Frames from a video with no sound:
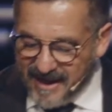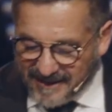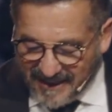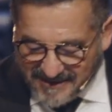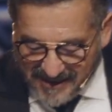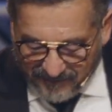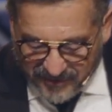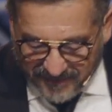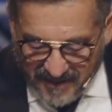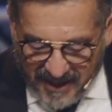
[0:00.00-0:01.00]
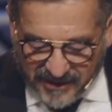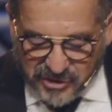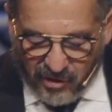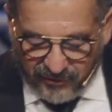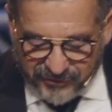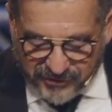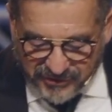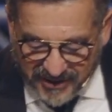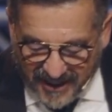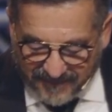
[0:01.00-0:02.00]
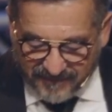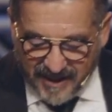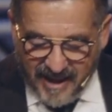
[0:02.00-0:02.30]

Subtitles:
and that something is called sin.